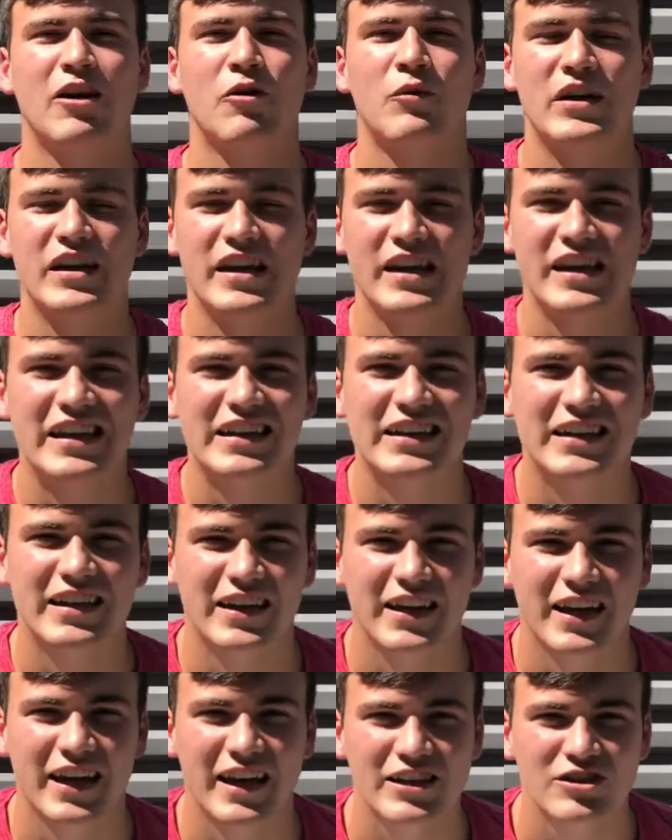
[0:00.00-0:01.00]
how we eat
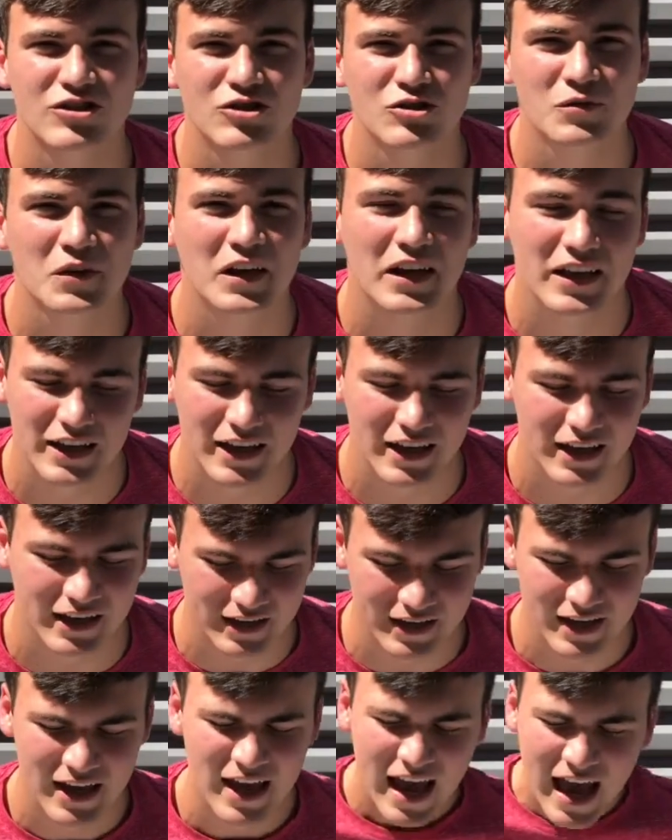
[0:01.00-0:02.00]
and drink.
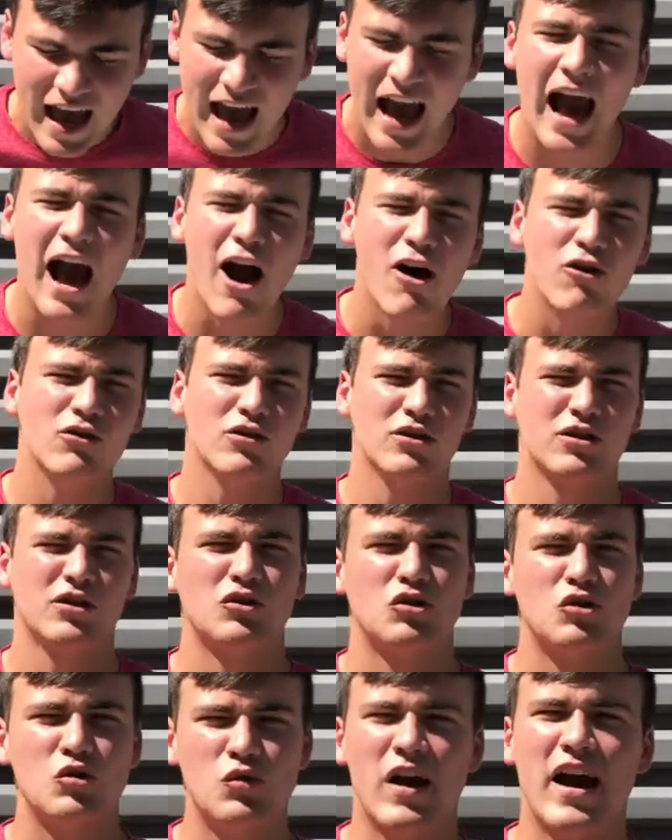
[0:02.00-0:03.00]
How,
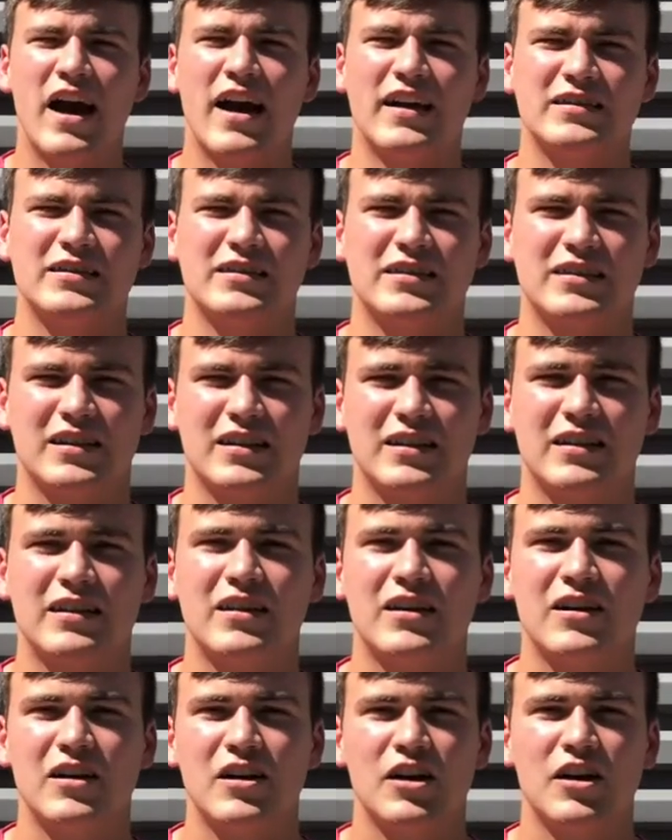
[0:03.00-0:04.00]
you ask?
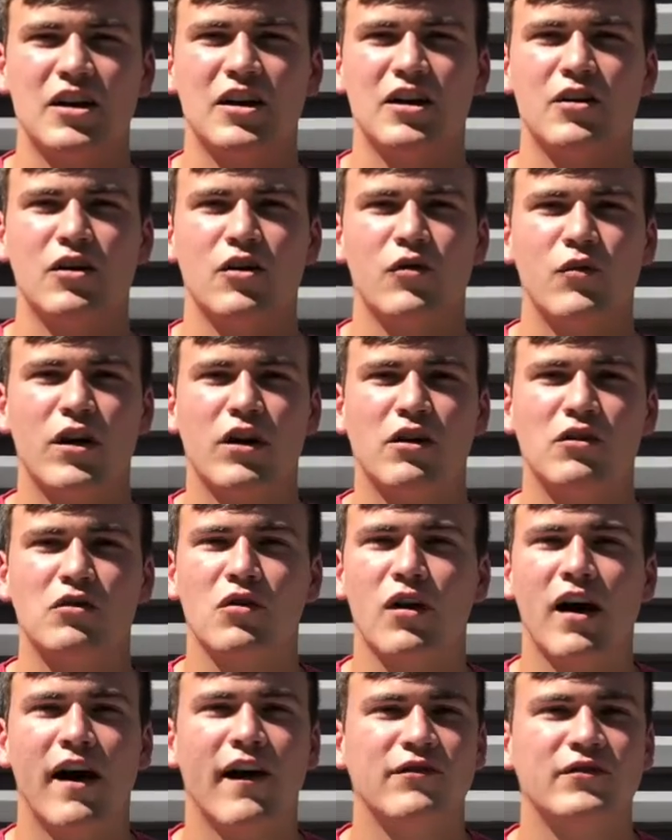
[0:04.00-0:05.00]
Well,
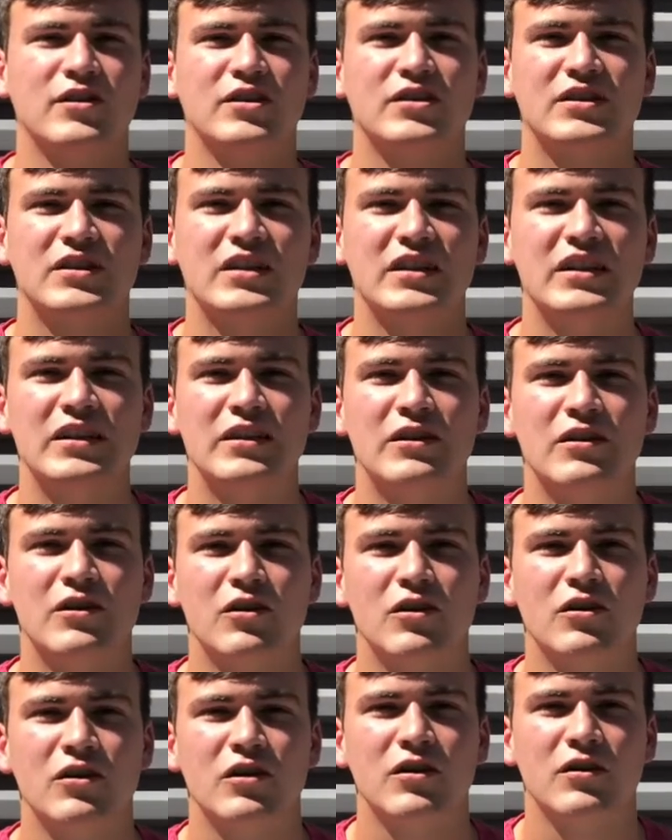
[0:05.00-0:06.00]
you'll have to see
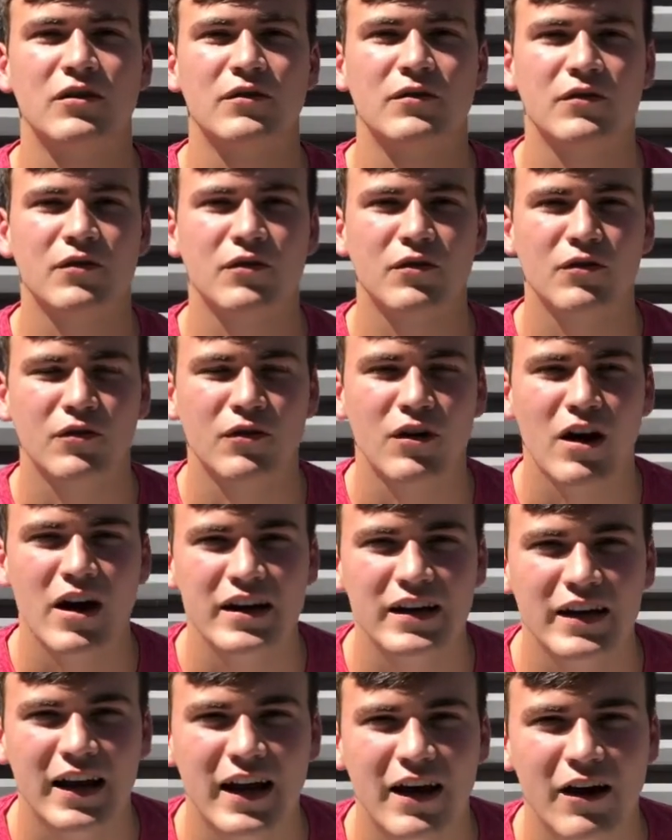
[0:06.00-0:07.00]

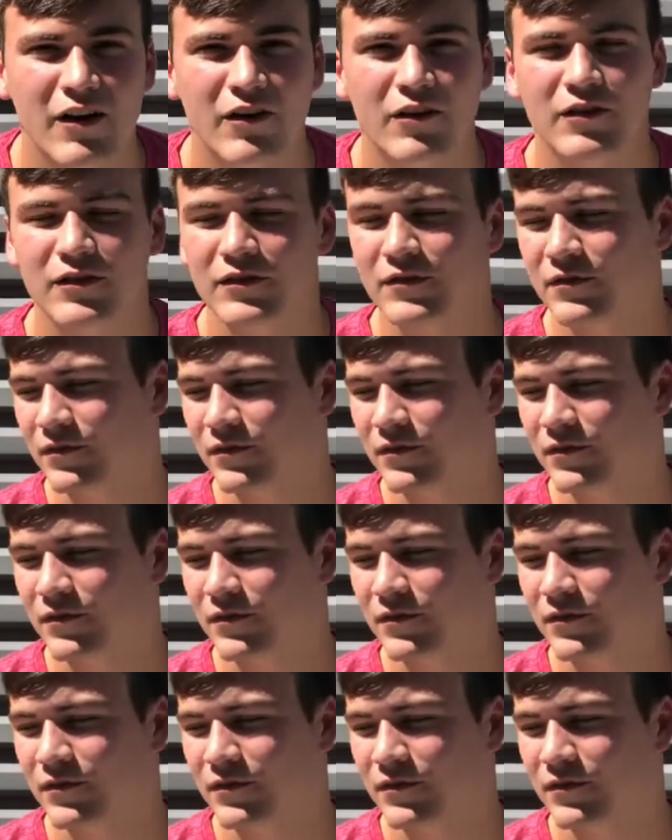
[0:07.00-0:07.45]
right now.